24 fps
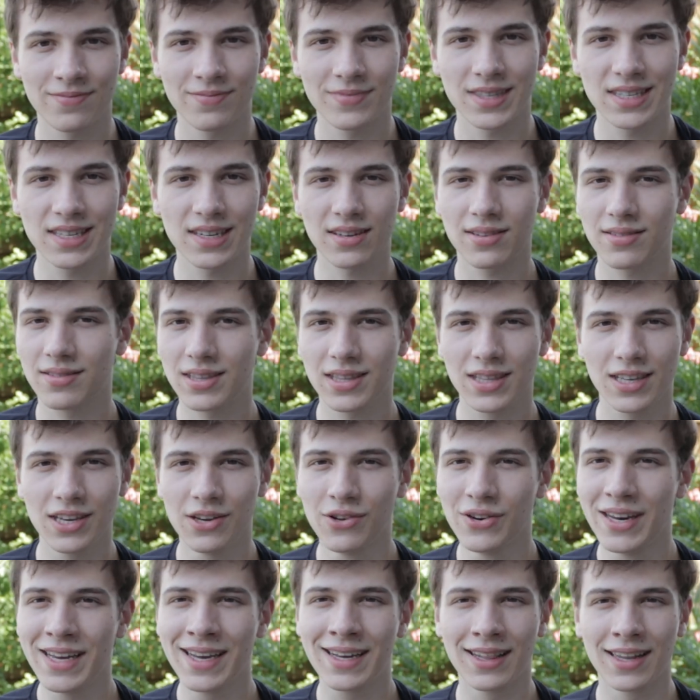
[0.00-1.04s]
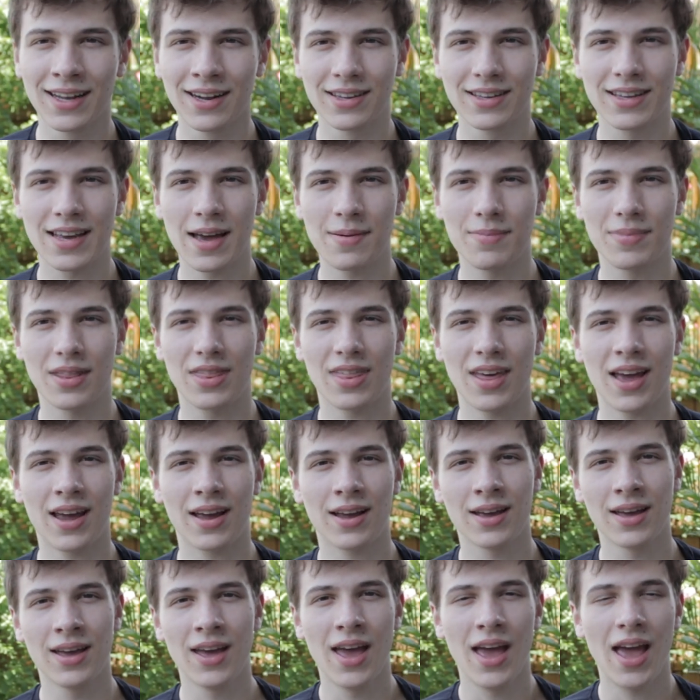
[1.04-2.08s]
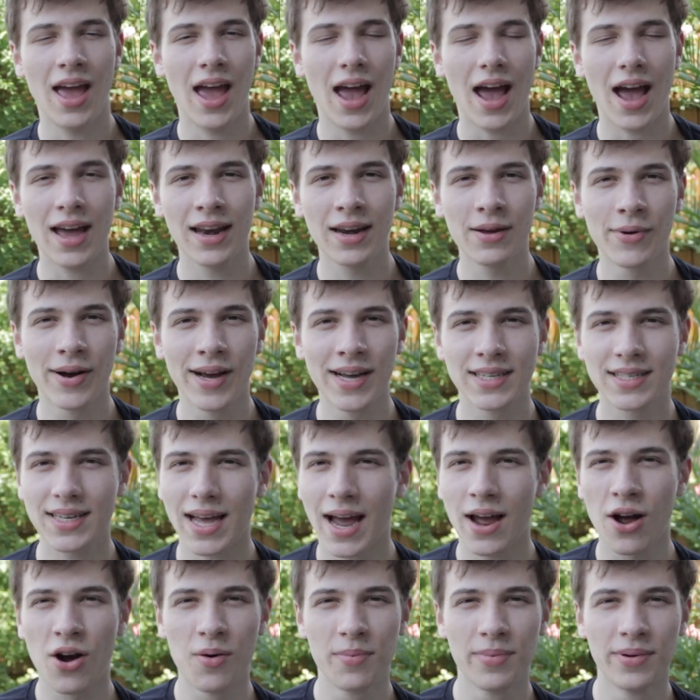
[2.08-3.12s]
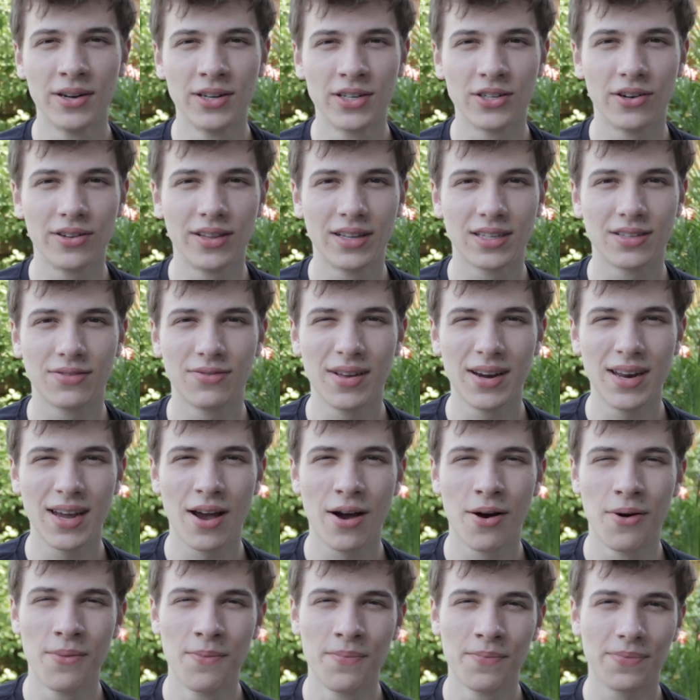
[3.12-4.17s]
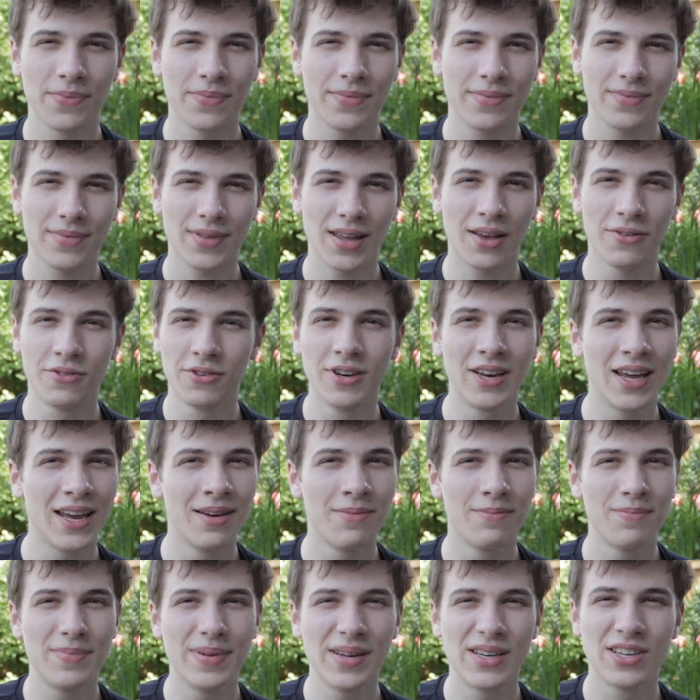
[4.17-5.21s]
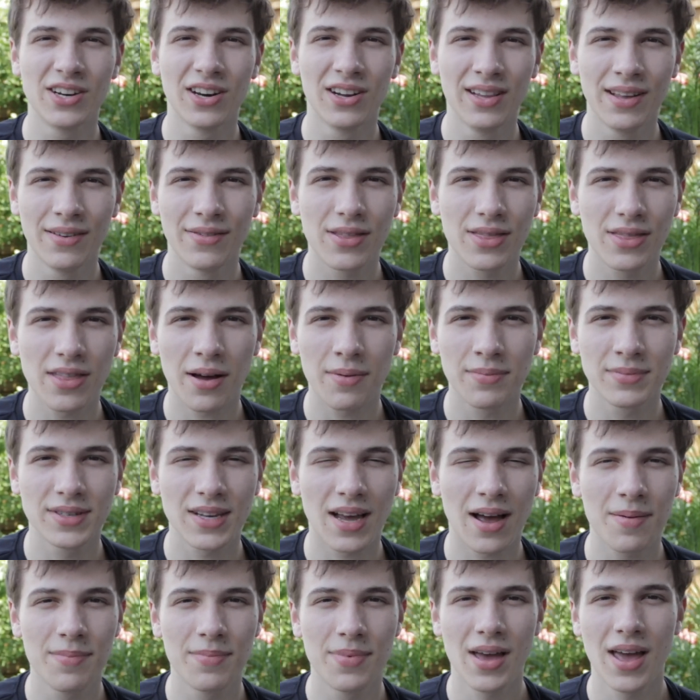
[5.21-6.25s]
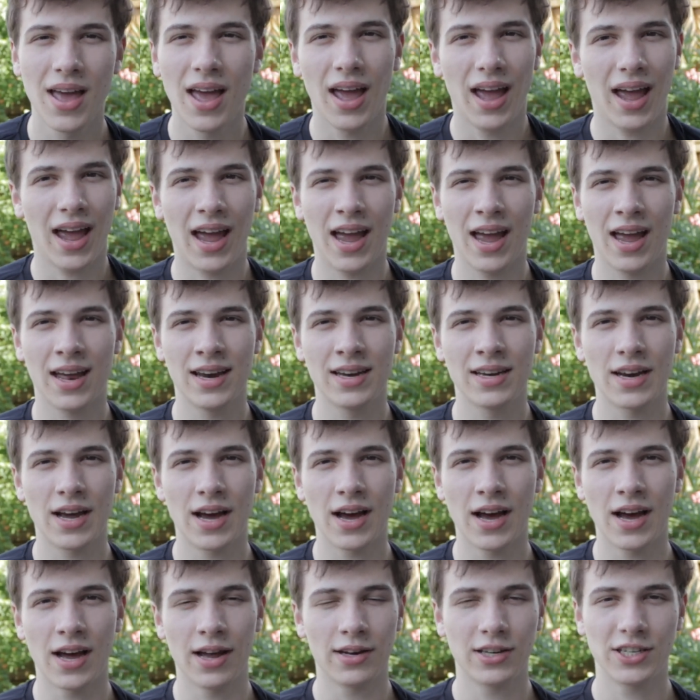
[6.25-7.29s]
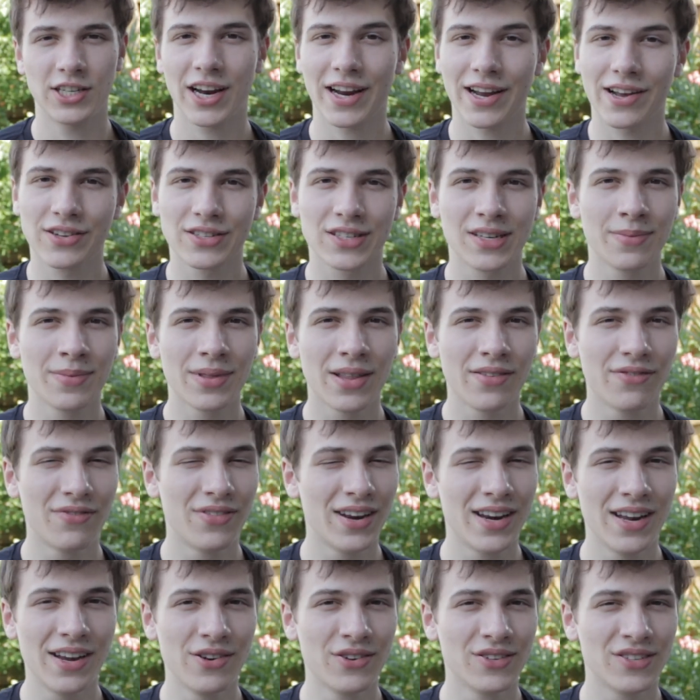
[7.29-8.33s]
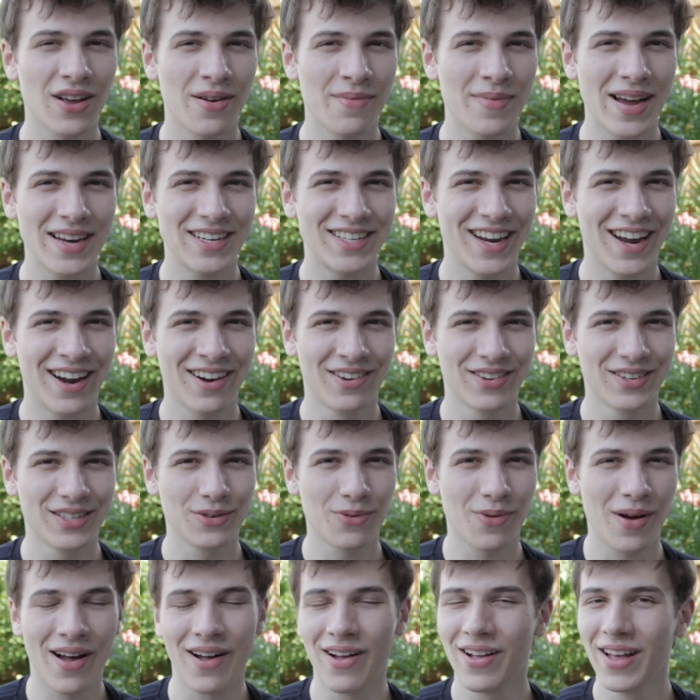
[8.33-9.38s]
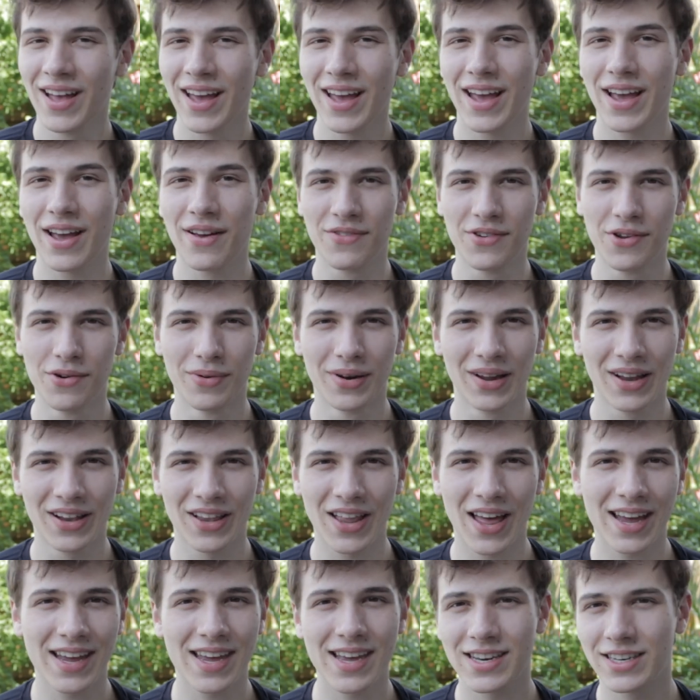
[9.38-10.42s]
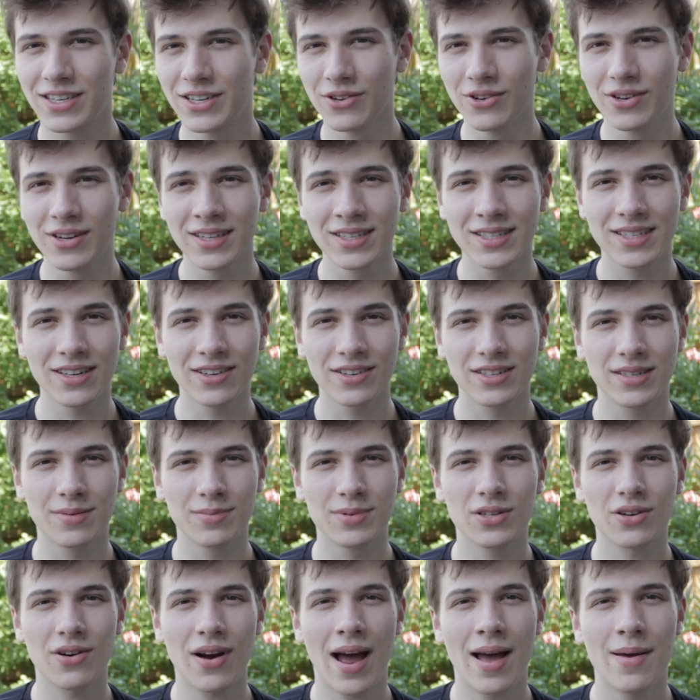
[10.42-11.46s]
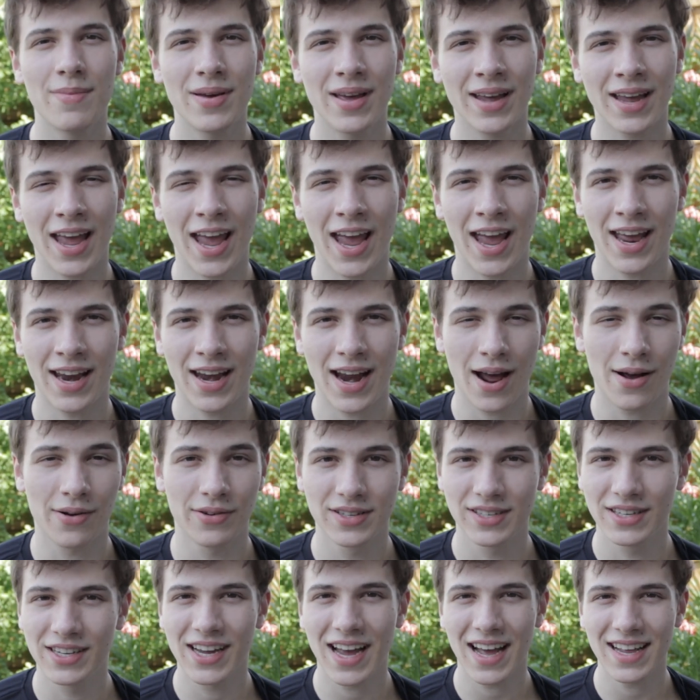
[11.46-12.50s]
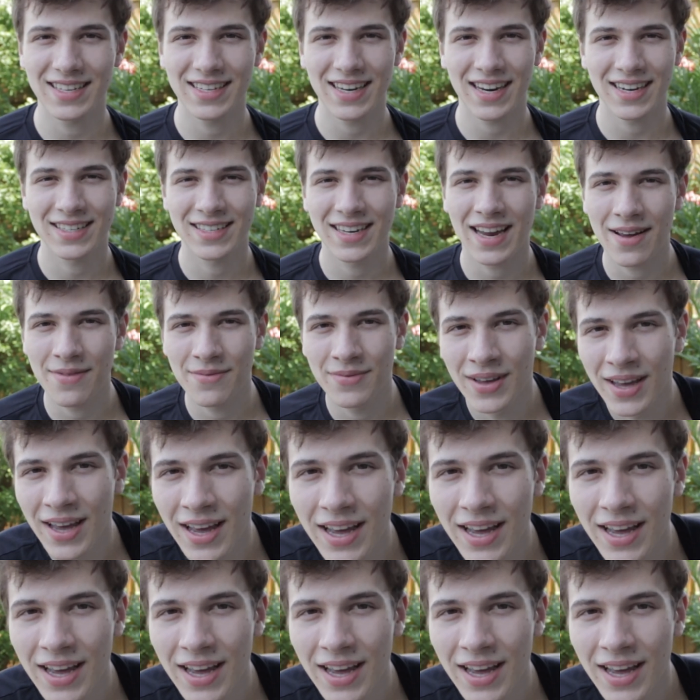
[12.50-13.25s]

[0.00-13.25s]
It's a unique little type of thing. Anyways, I hope you enjoyed this video. If you did, be sure to leave a thumbs up and check out some of the videos on my channel as well. If you really like it, do consider subscribing, and I will see you guys next time.